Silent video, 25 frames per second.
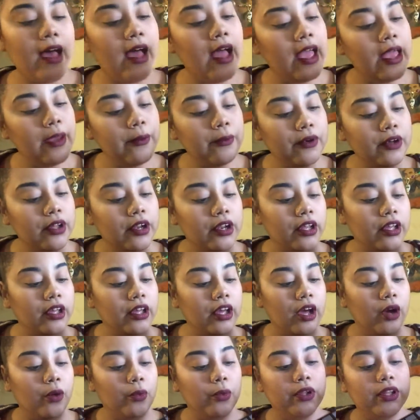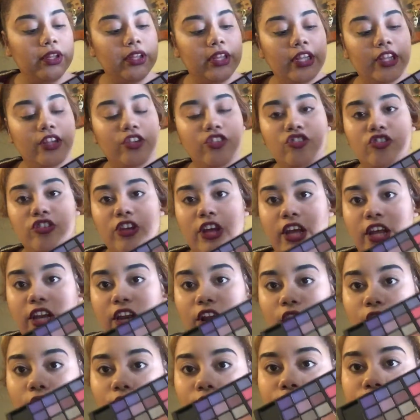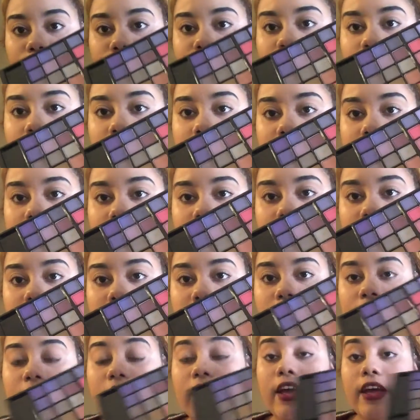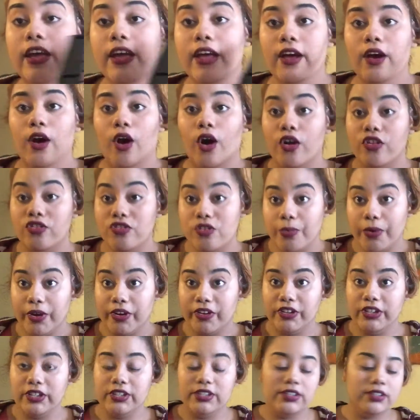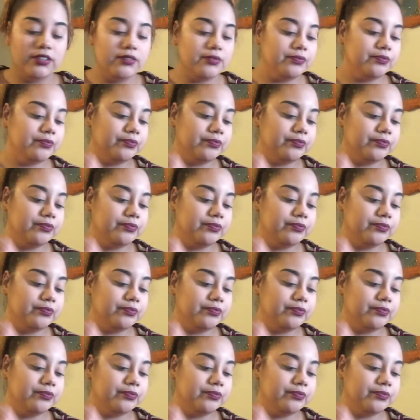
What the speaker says: I am going to go with this shade right here onto my crease.